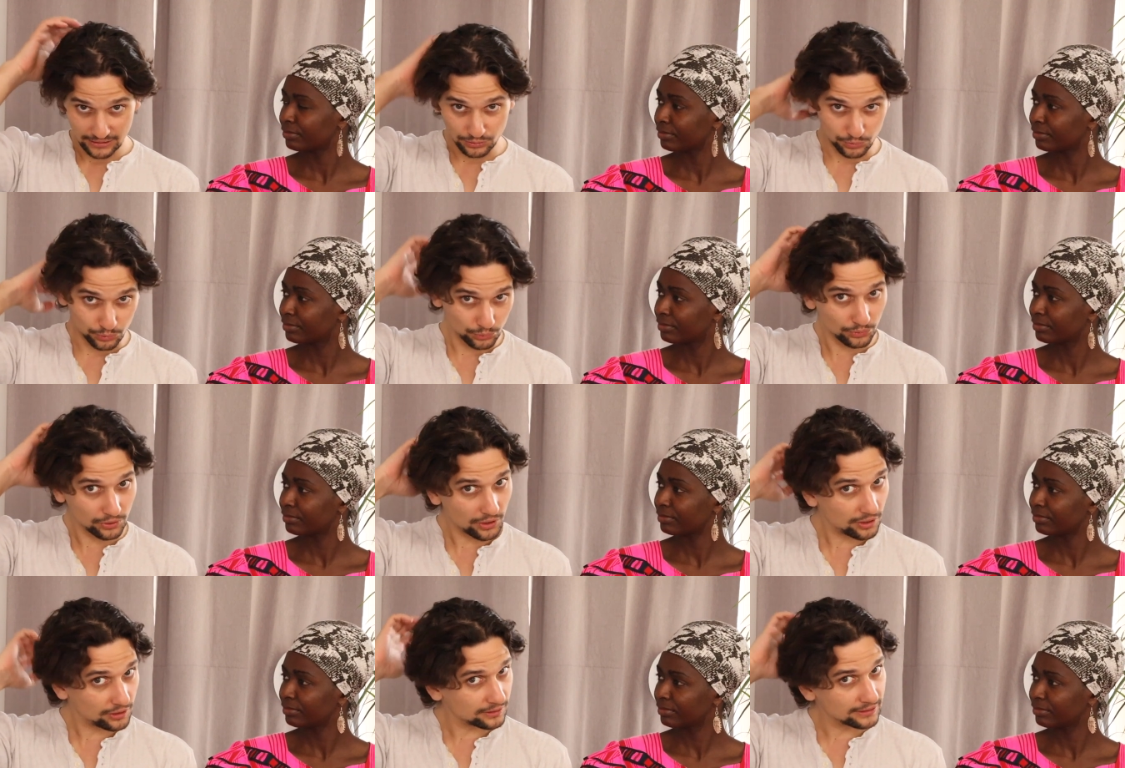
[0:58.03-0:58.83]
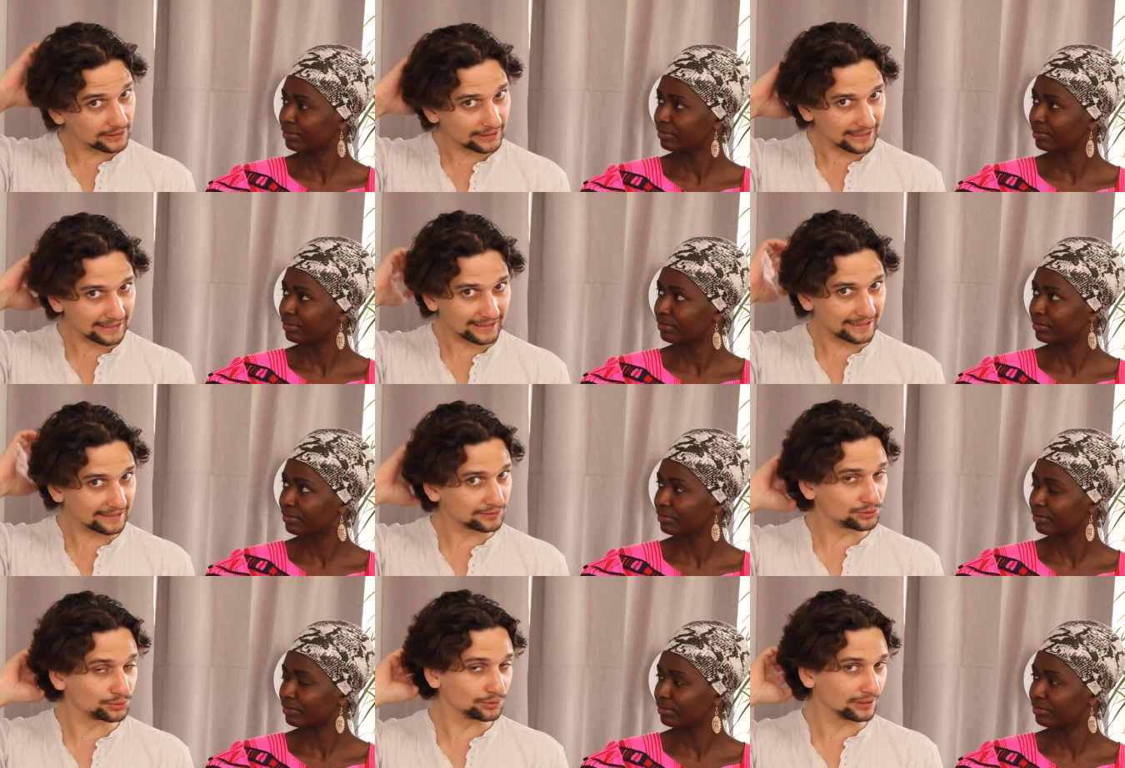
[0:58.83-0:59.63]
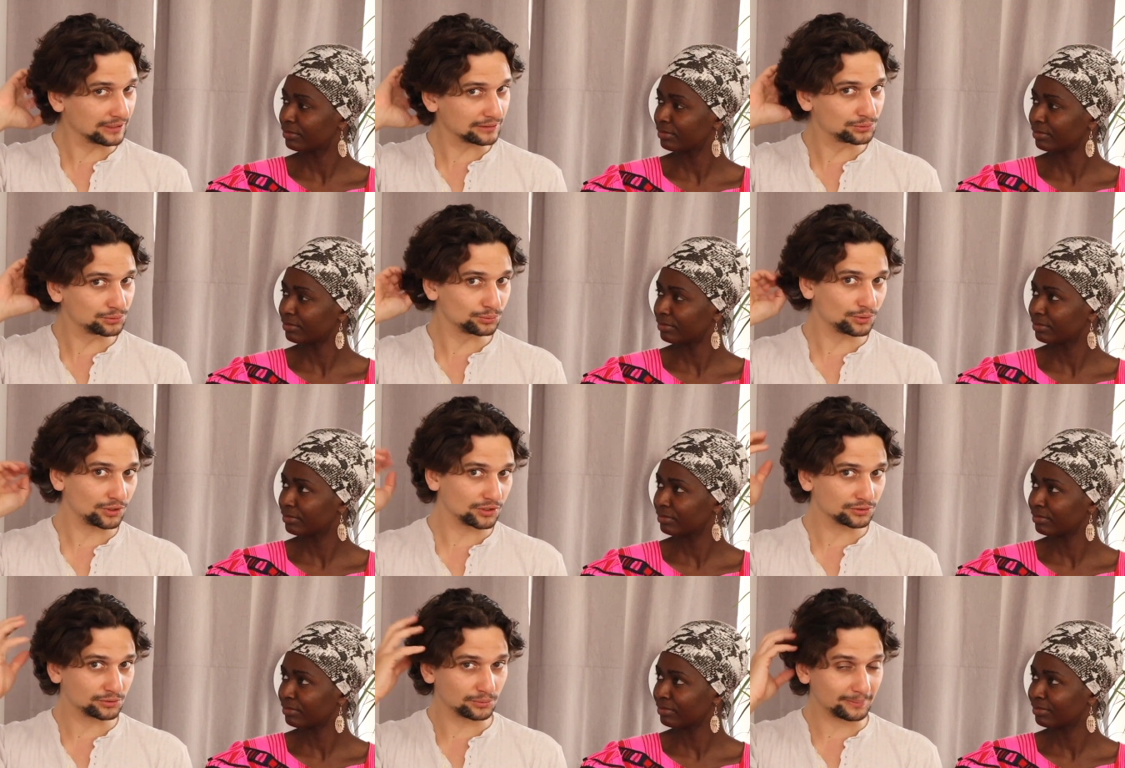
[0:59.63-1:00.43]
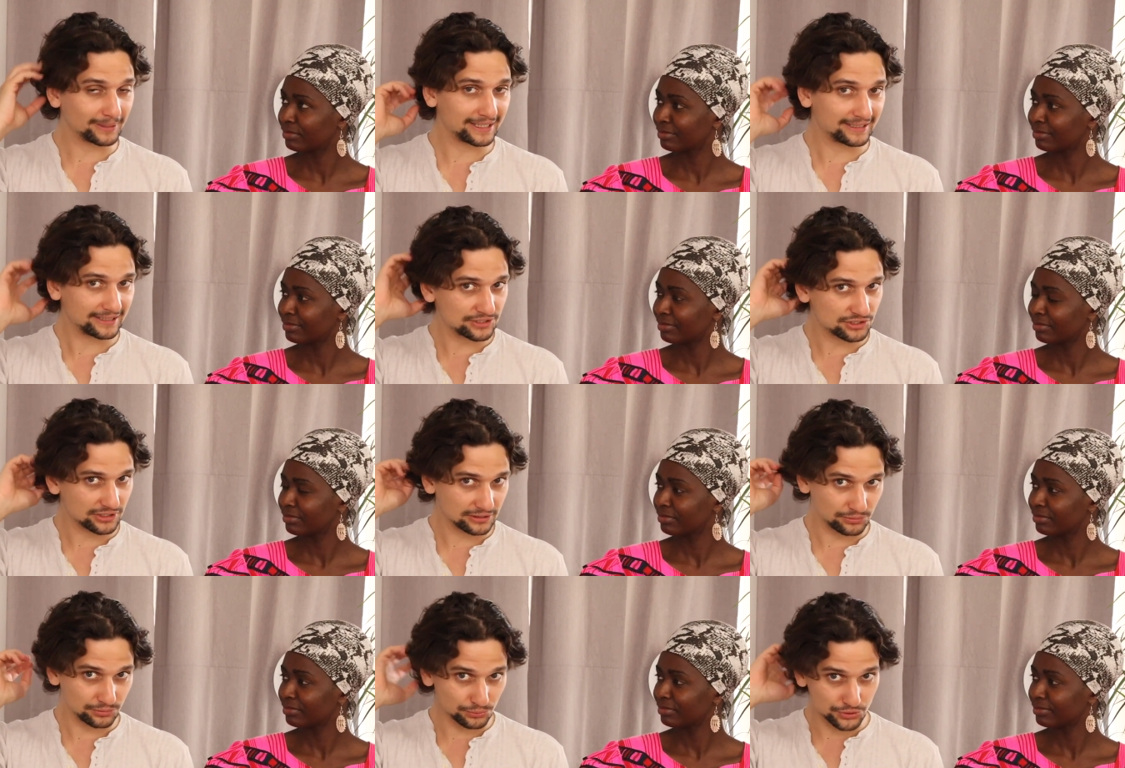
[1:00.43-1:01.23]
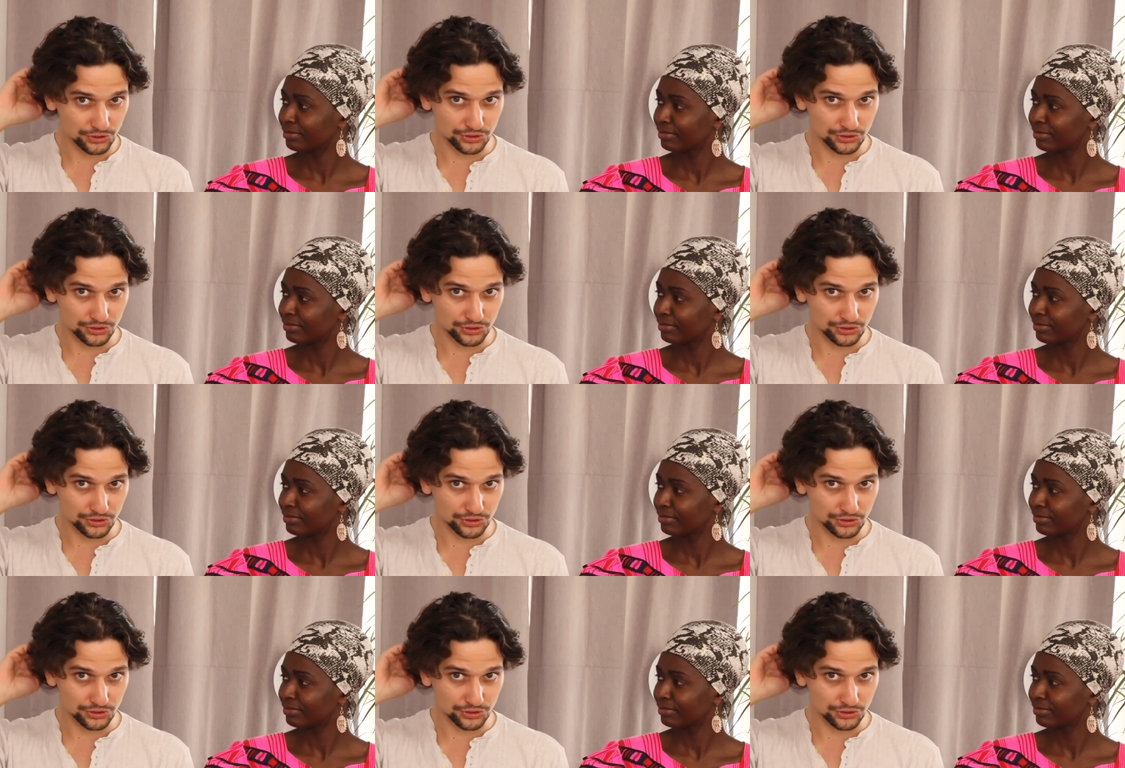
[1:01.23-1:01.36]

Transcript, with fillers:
Speaker 1: too long uh, and uh, too long to manage and too